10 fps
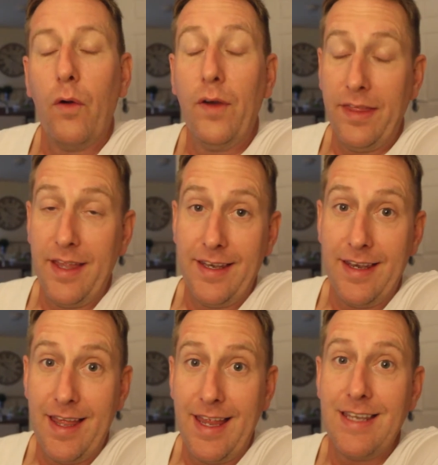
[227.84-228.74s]
Alright
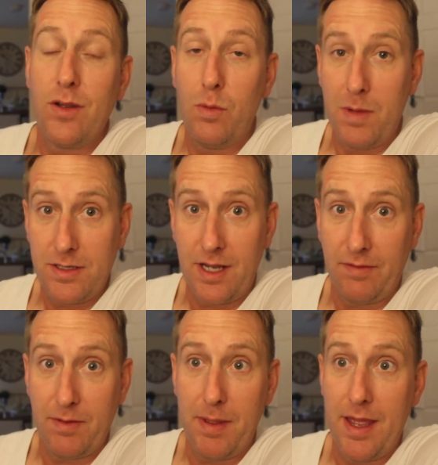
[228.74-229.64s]
then, it's almost
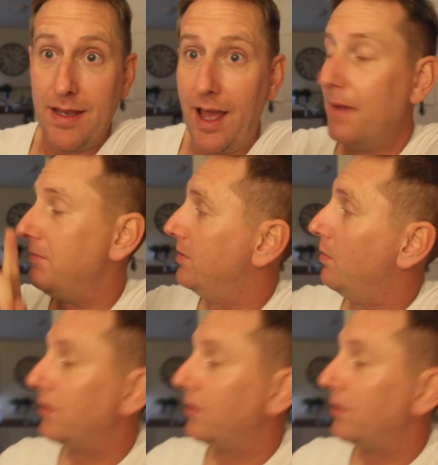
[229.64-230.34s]
time for bed. I'm just